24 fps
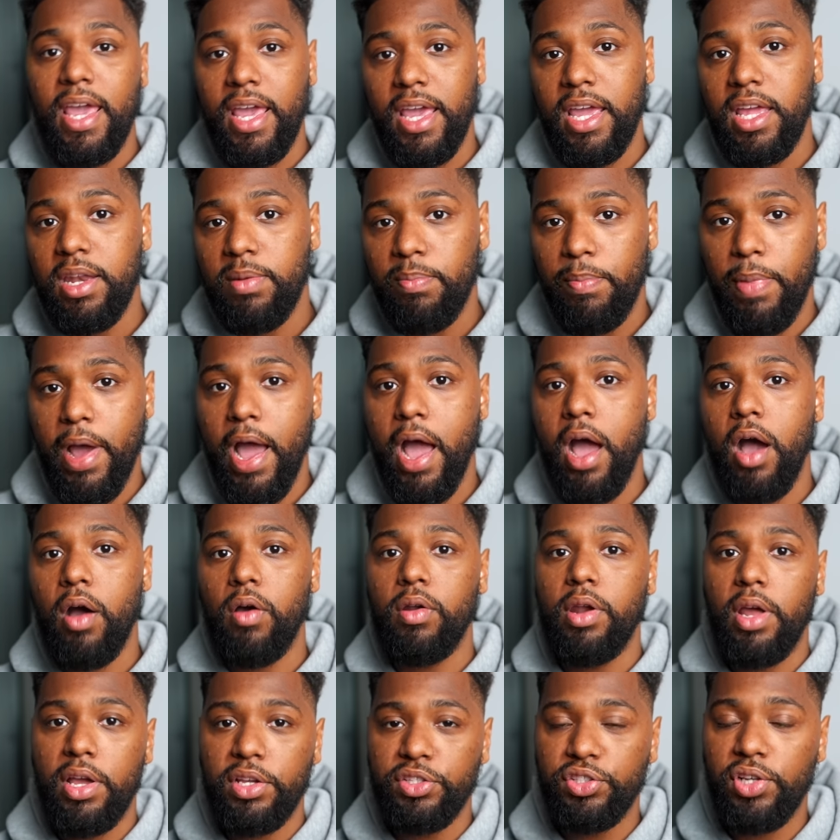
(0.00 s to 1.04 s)

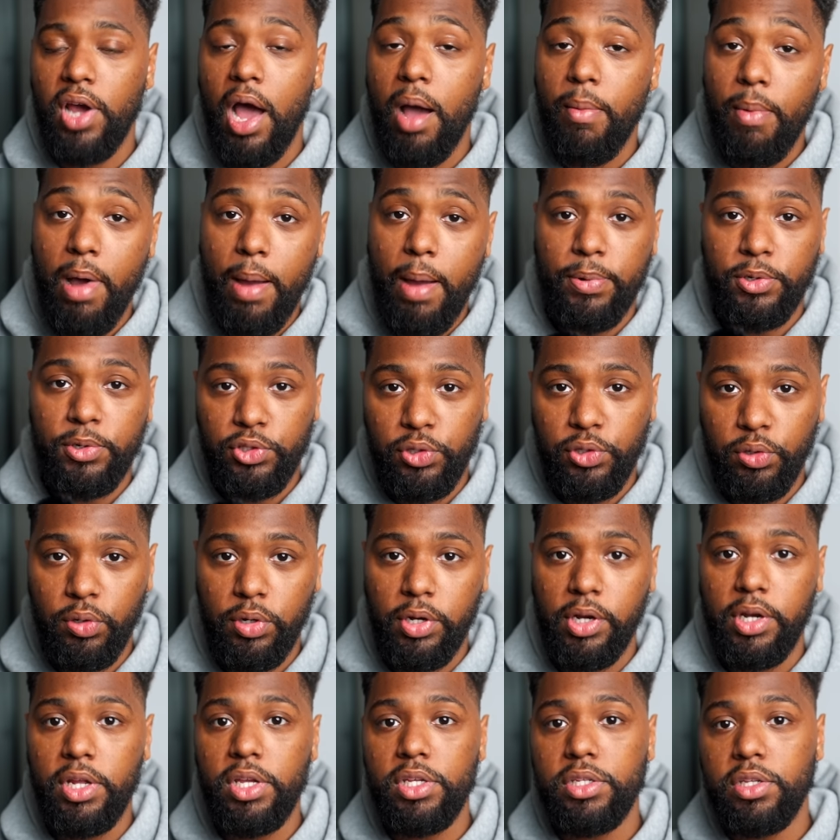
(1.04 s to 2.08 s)
inbound job
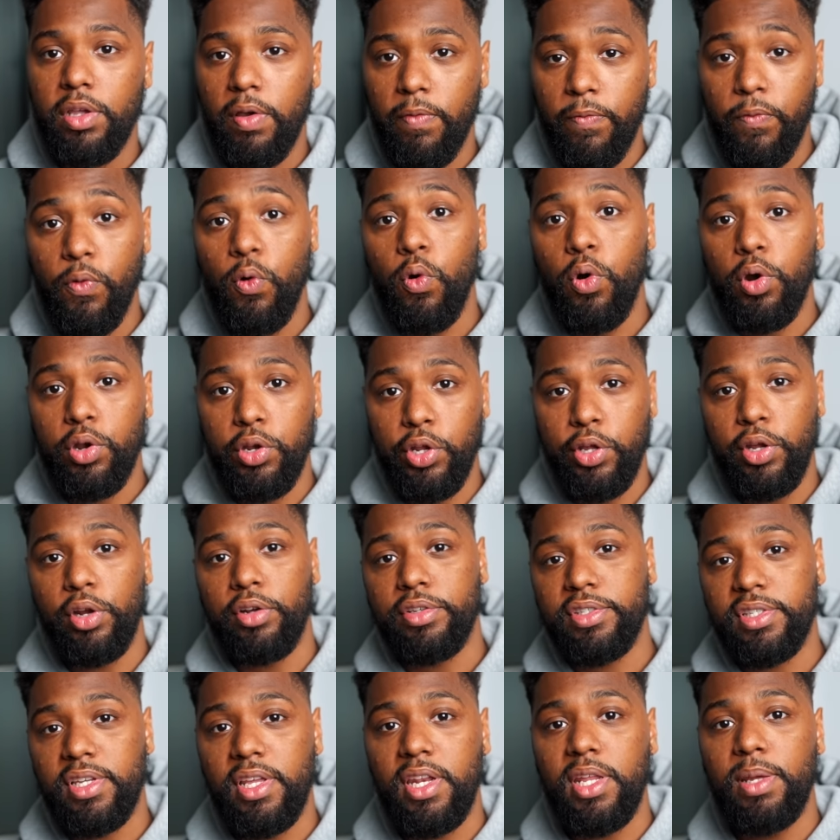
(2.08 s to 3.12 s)
opportunities for New York
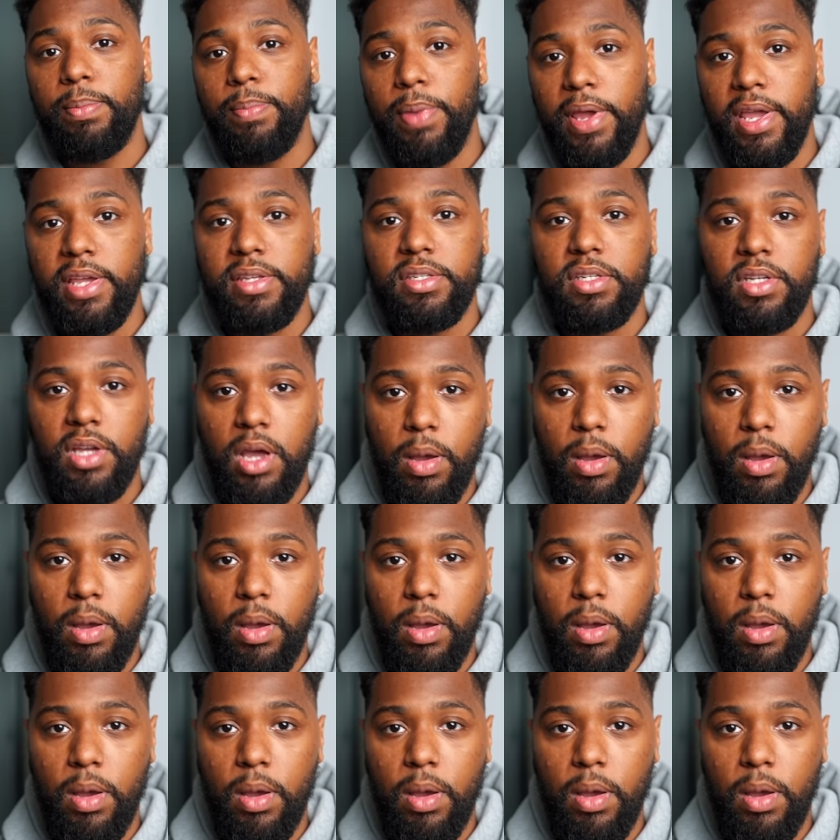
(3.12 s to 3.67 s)
City based